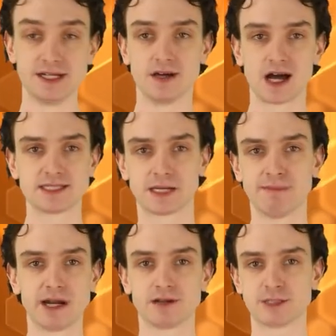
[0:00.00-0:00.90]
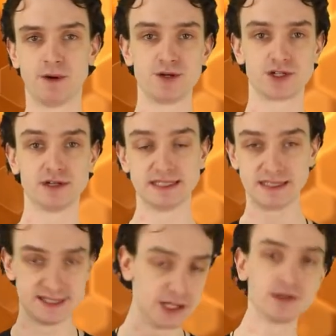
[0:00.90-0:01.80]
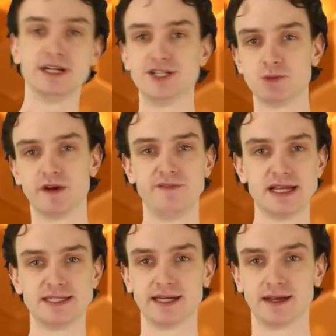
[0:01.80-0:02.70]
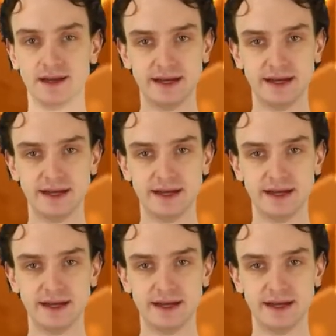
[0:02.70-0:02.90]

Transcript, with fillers: and toxic metal exposure is still an issue we're facing